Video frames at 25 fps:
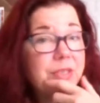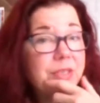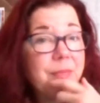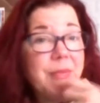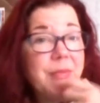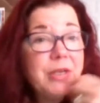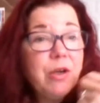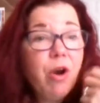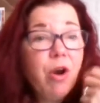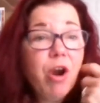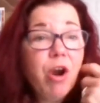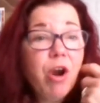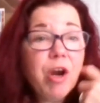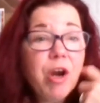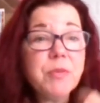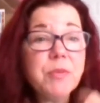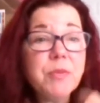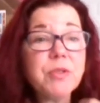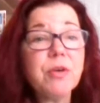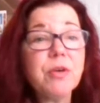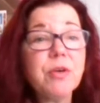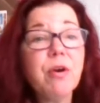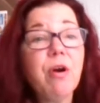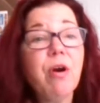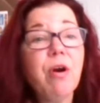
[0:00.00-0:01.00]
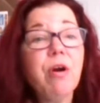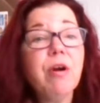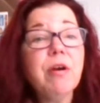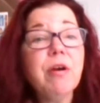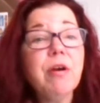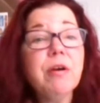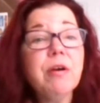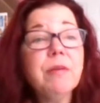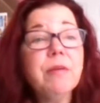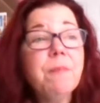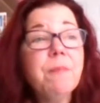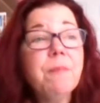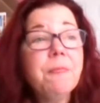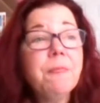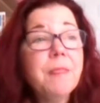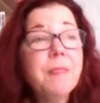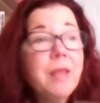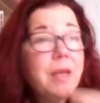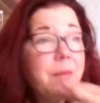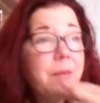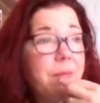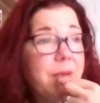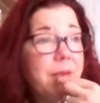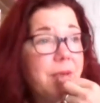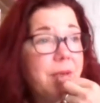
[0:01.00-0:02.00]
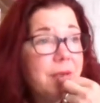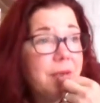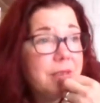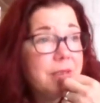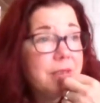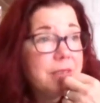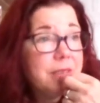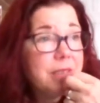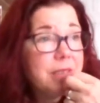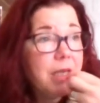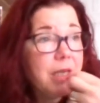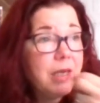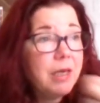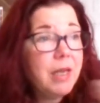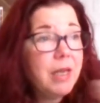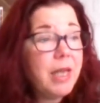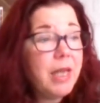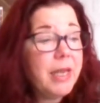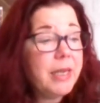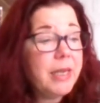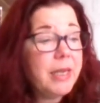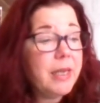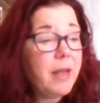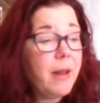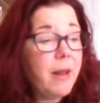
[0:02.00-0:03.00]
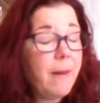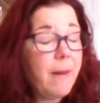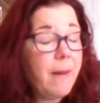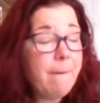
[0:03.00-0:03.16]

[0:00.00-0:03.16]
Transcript: I mean, carbs are hard because unlike